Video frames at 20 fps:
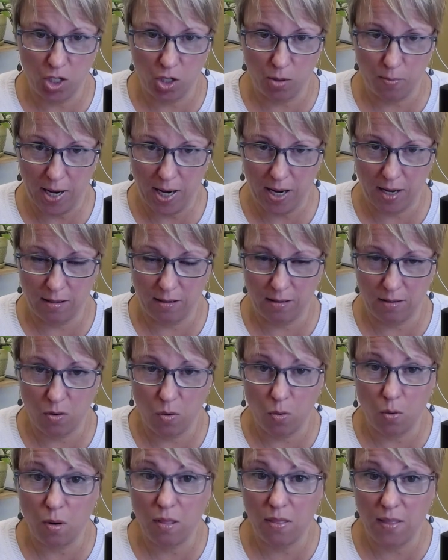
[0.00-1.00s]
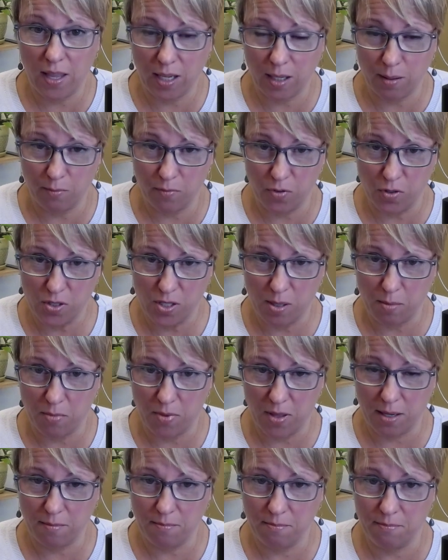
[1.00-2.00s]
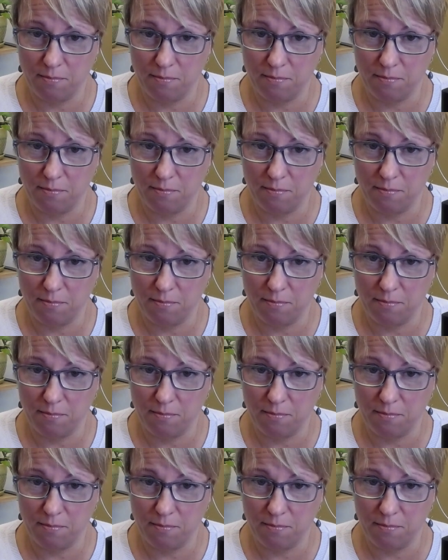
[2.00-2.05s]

your man or thank him for something.